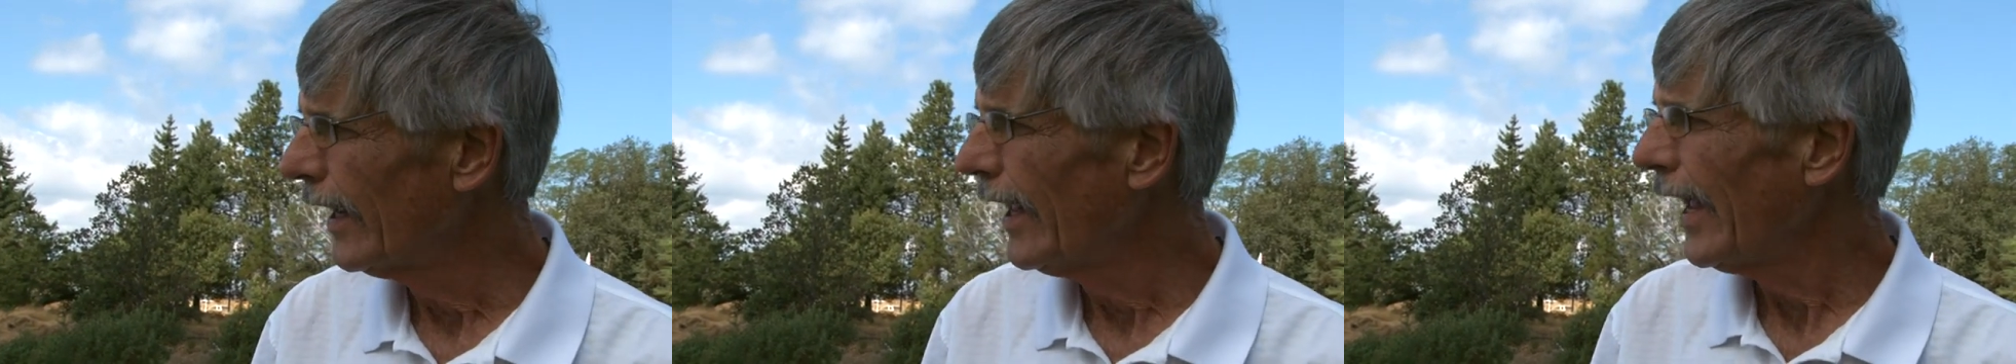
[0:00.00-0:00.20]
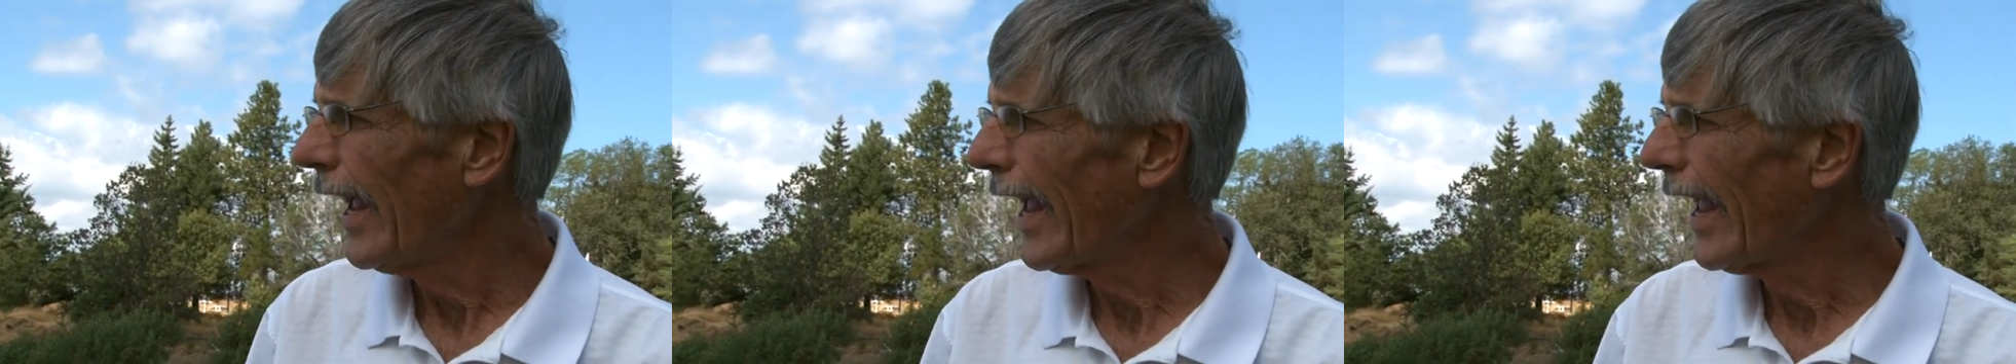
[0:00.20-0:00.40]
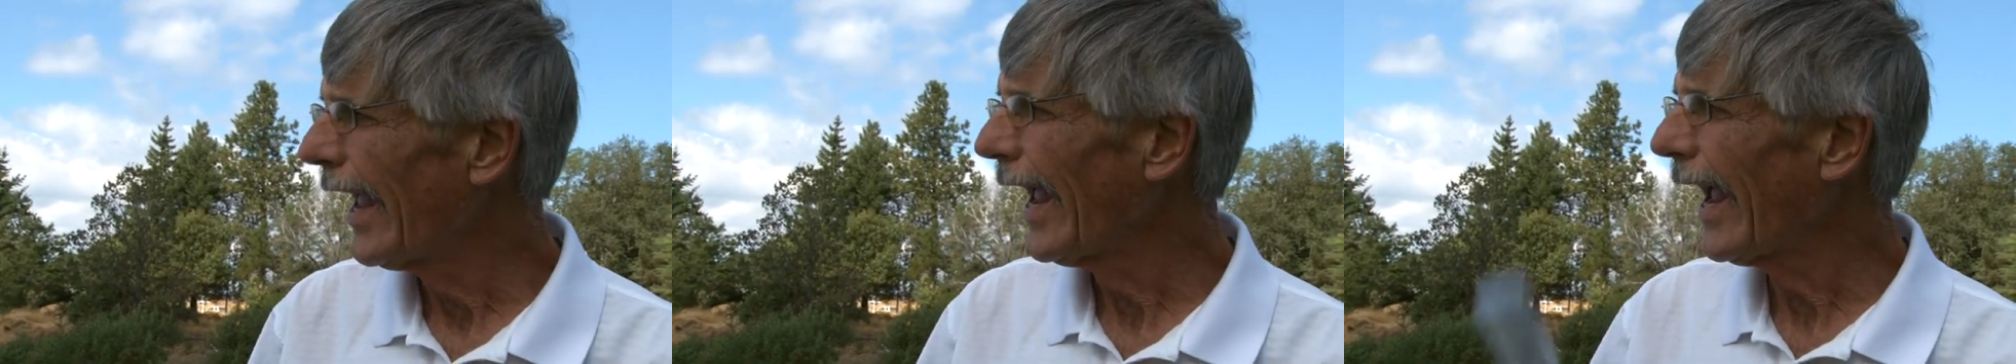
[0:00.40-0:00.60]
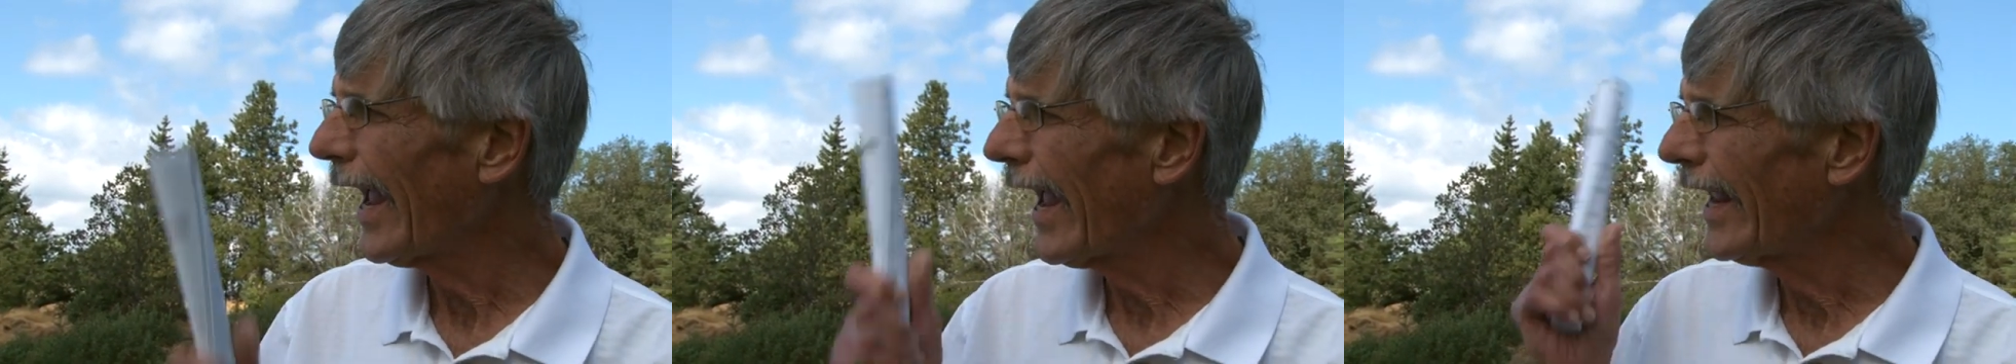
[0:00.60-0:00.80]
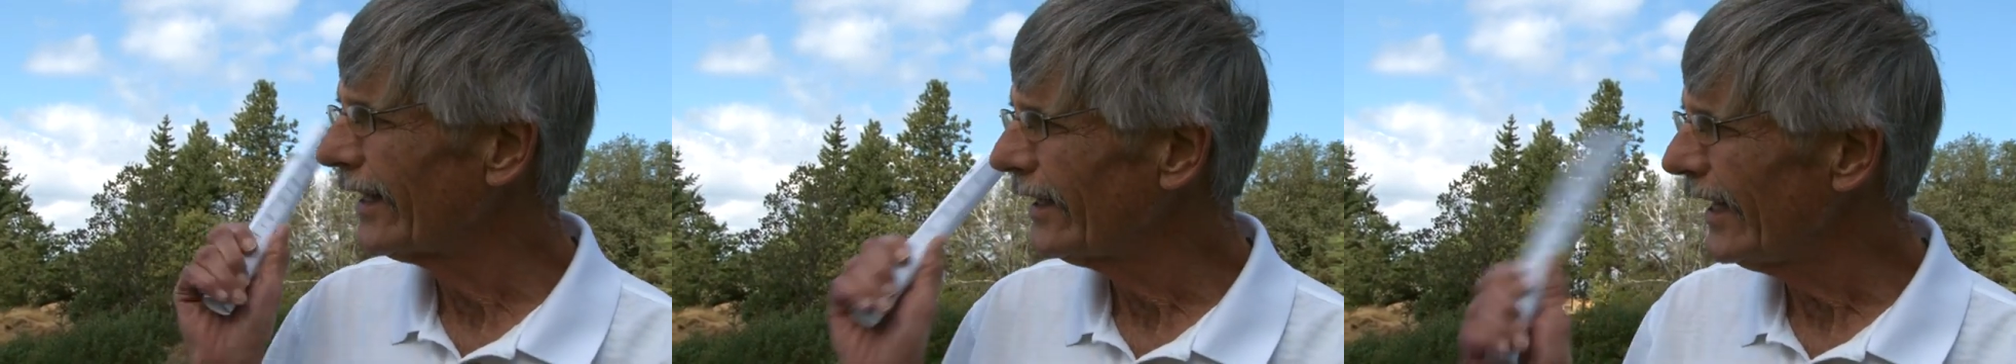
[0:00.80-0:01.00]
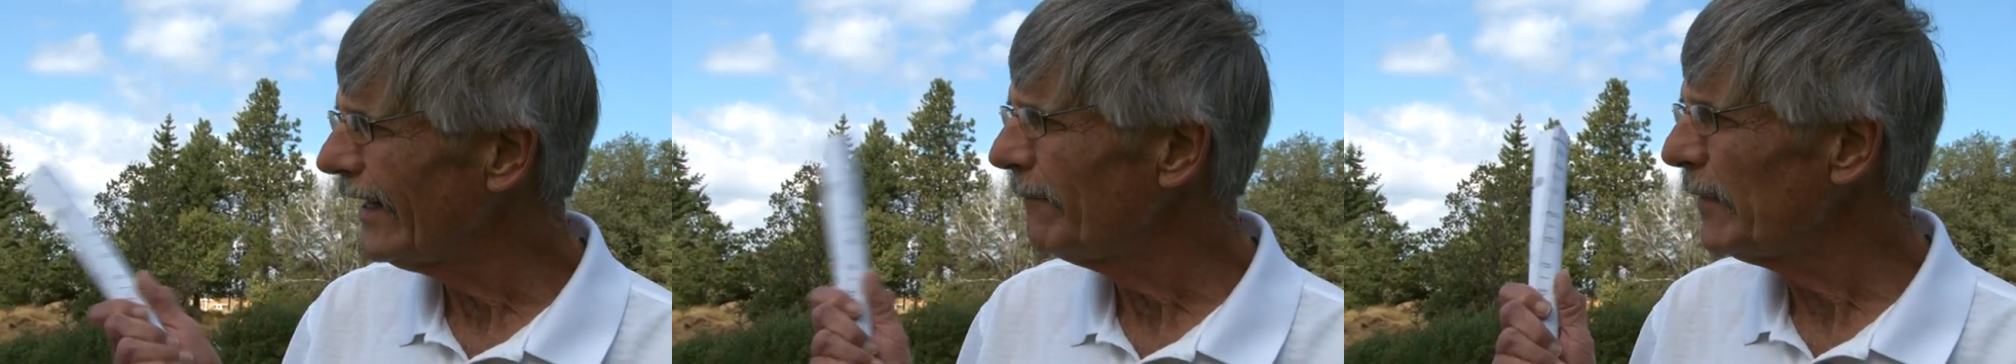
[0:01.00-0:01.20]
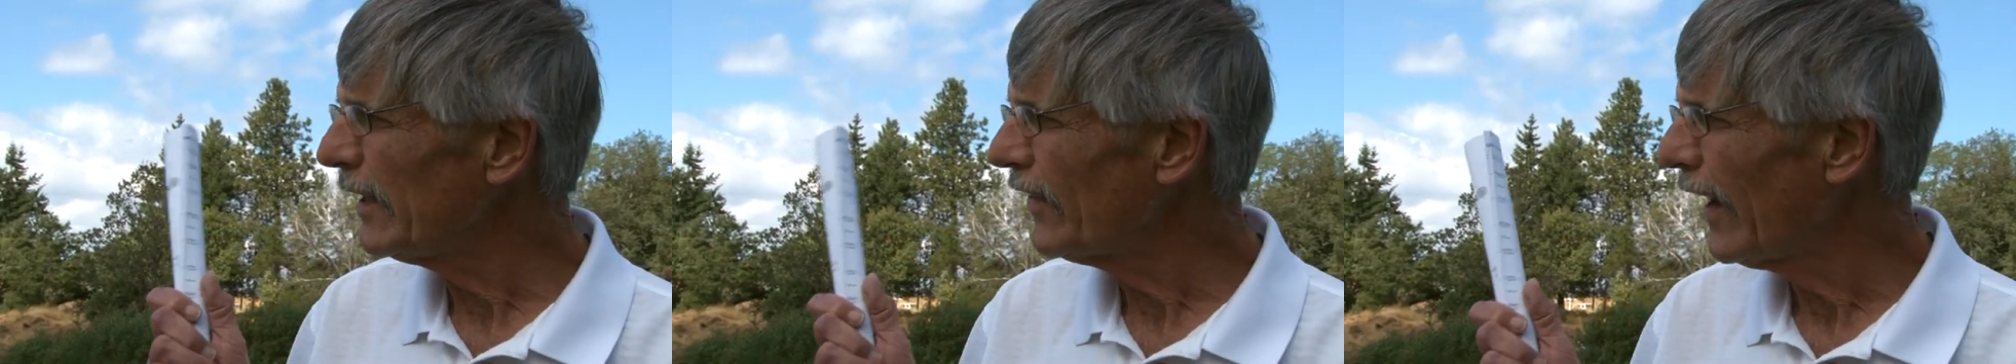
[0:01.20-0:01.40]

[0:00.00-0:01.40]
Please don't say Chung. And leave me Chung.